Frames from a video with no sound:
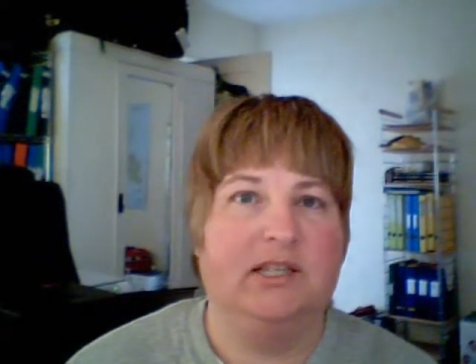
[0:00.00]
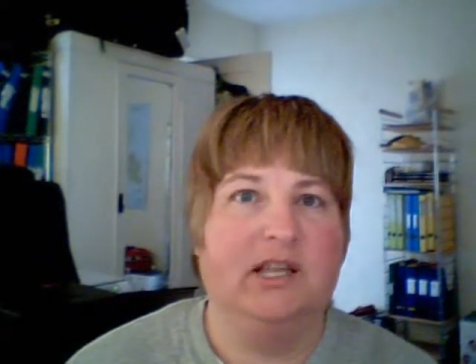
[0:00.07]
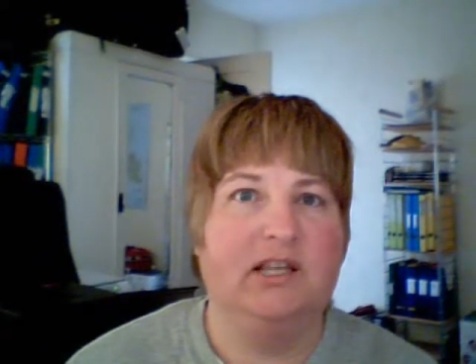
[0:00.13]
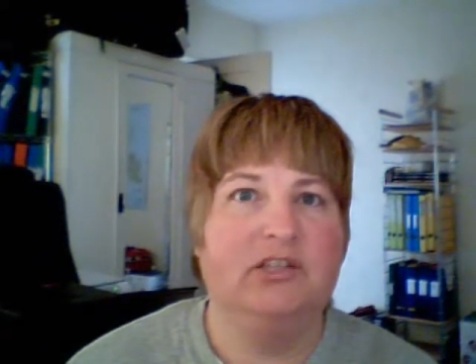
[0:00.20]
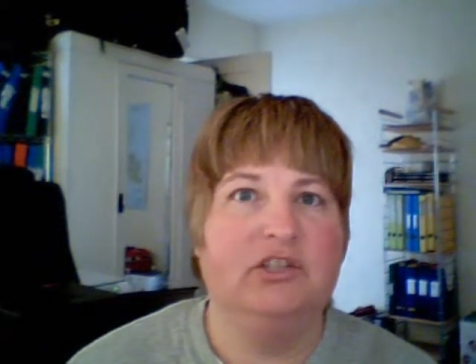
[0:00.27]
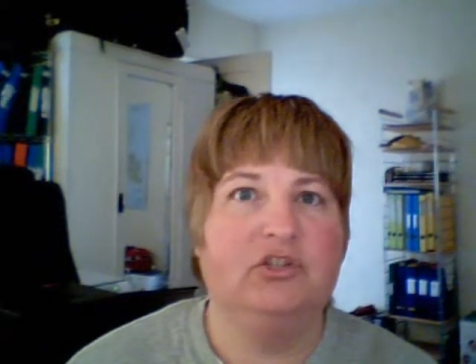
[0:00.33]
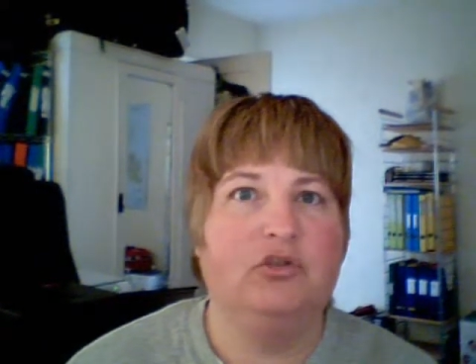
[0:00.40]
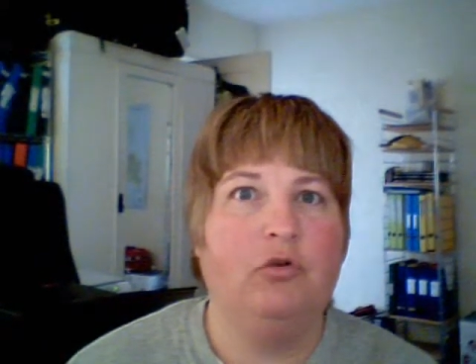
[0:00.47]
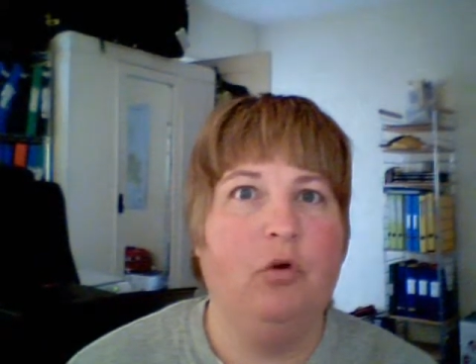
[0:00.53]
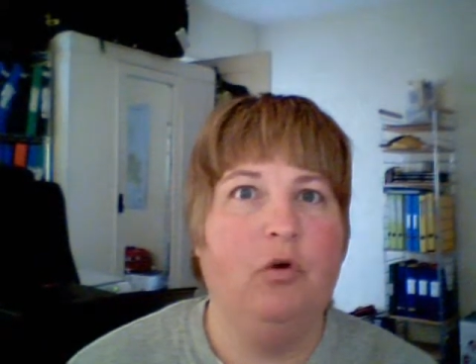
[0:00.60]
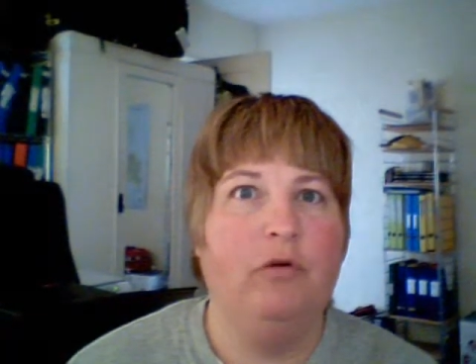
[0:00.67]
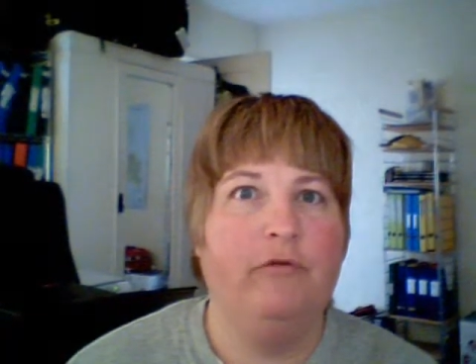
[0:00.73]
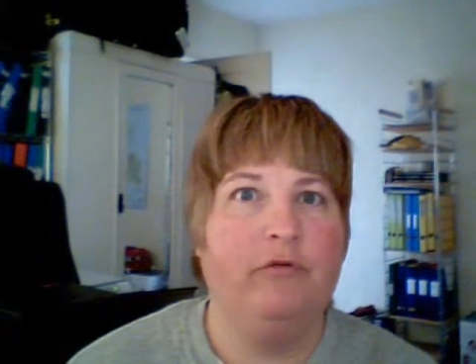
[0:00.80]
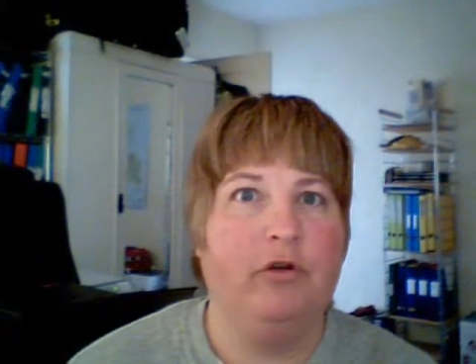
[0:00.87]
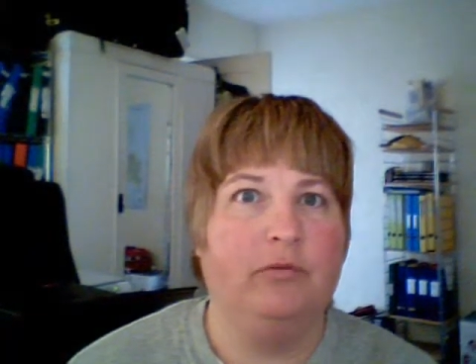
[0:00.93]
There's a
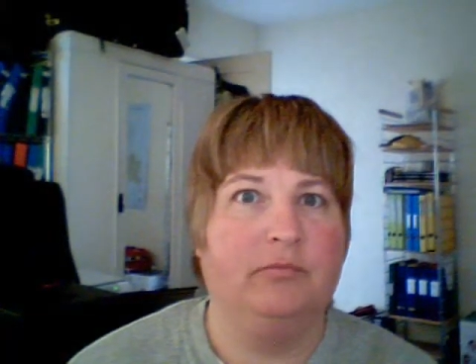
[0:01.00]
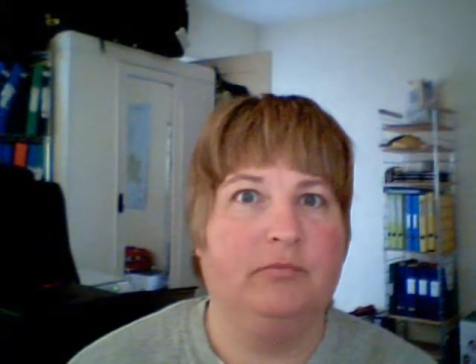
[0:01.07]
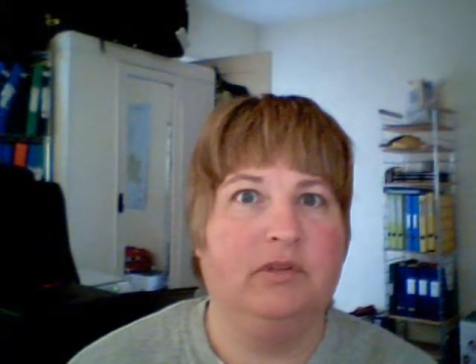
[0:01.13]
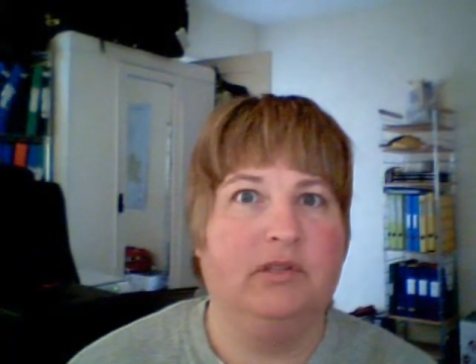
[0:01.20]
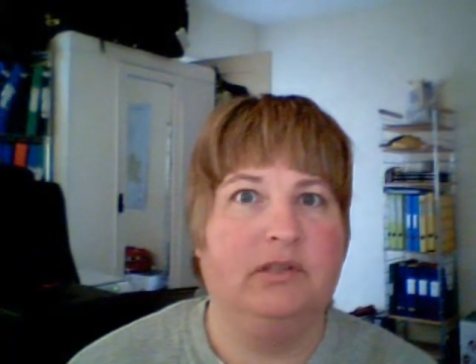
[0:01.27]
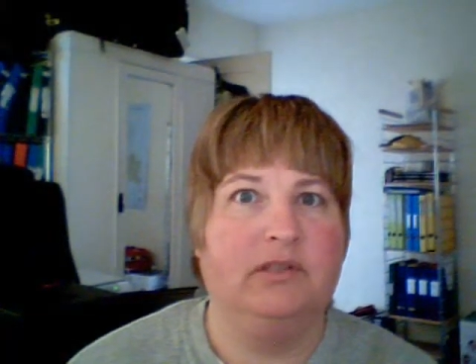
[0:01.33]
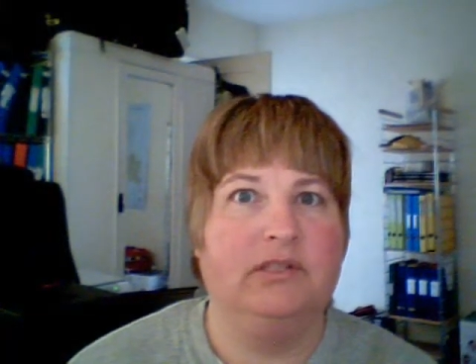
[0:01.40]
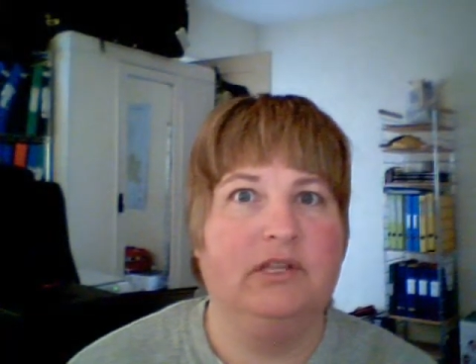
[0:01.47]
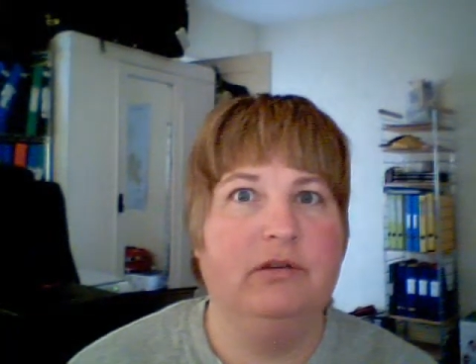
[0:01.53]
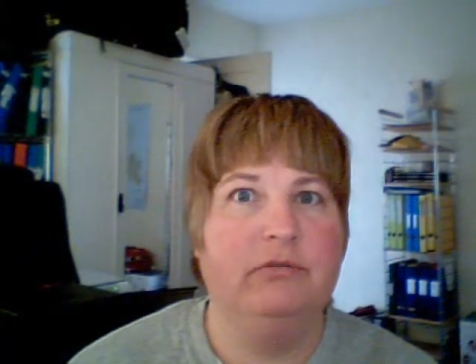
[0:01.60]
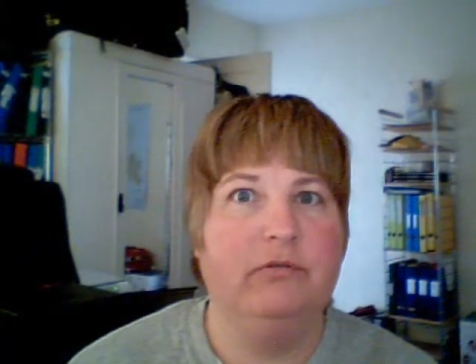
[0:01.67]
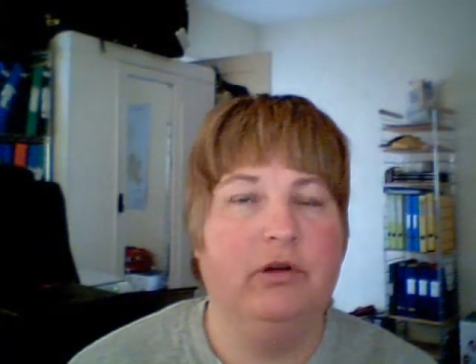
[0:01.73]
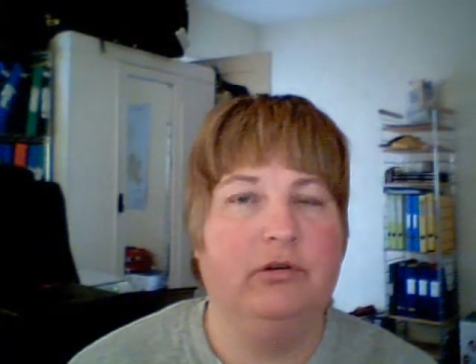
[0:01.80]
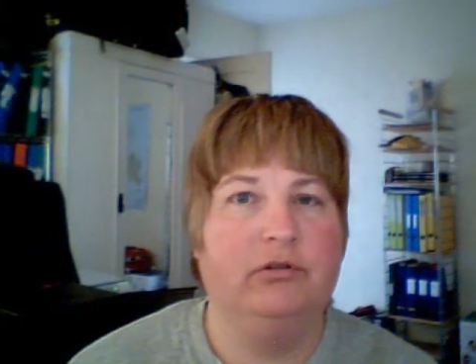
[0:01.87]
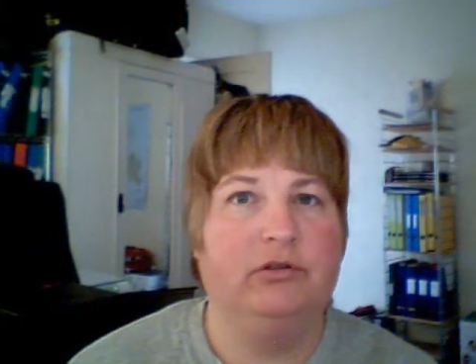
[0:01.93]
score from
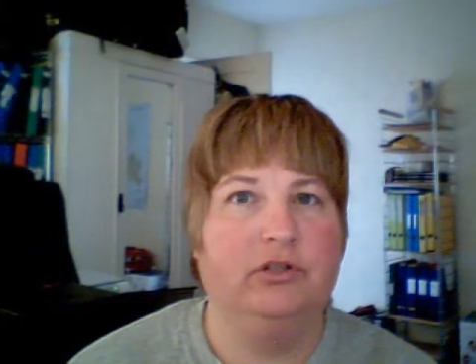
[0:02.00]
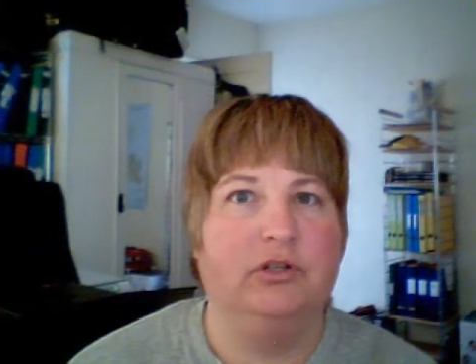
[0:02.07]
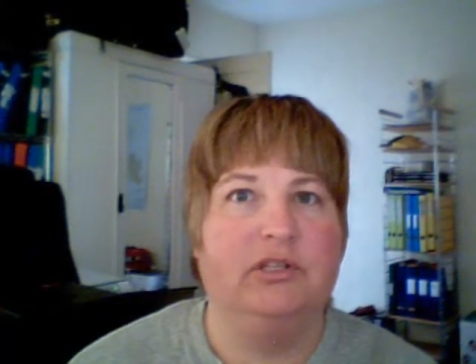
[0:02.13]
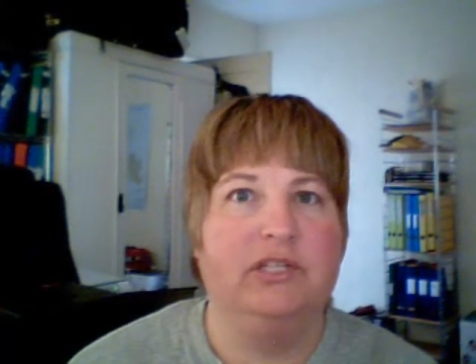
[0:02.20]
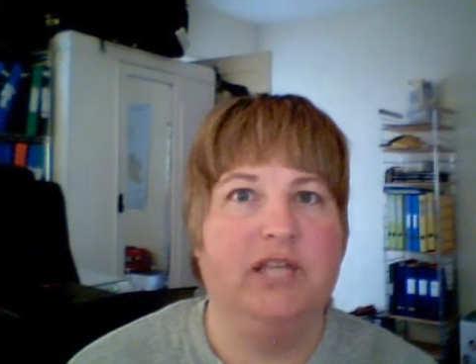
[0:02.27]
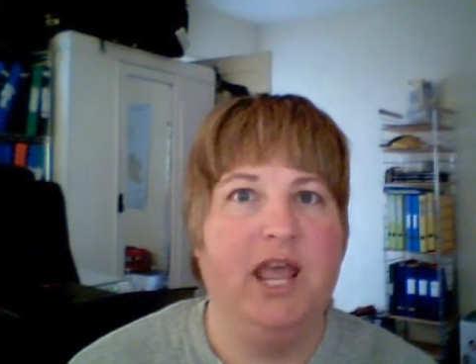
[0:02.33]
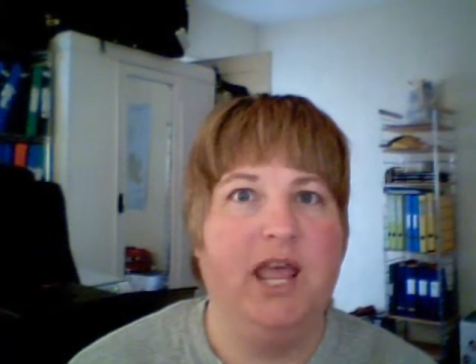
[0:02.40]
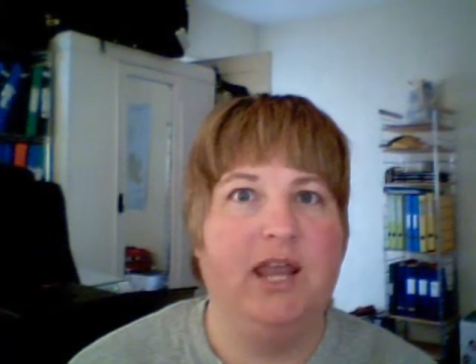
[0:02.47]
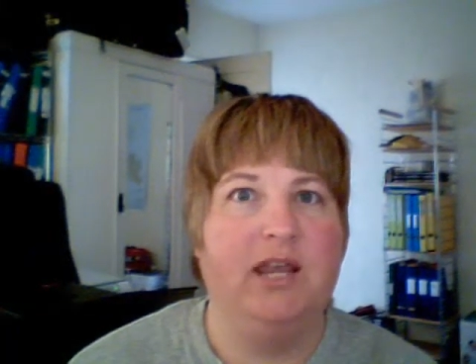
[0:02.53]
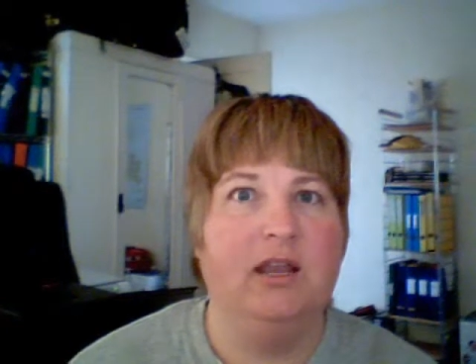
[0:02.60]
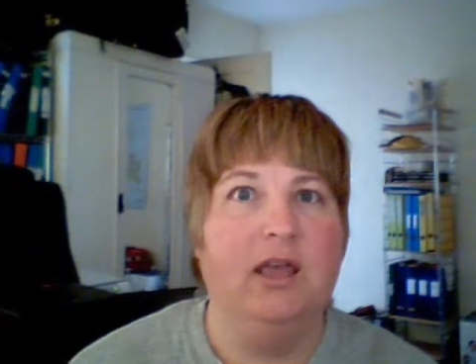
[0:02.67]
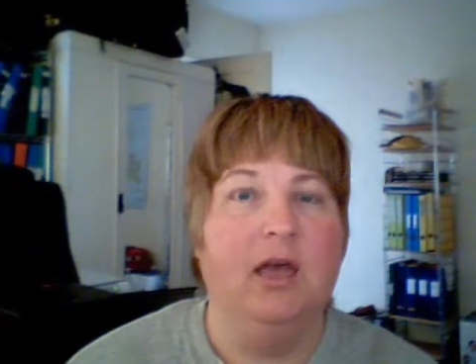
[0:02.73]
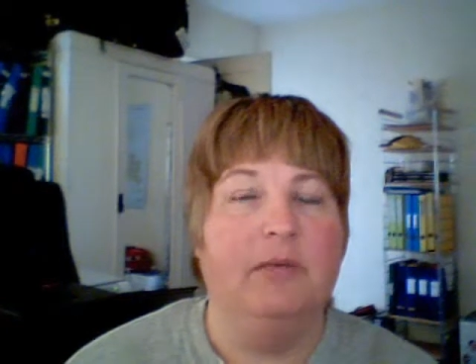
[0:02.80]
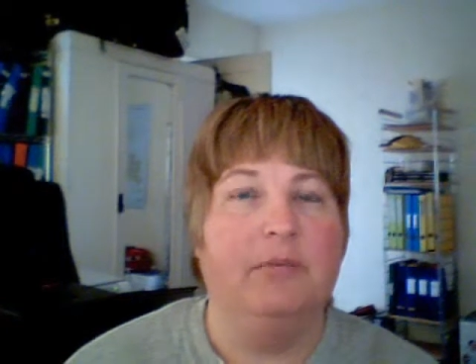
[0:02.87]
0 to 10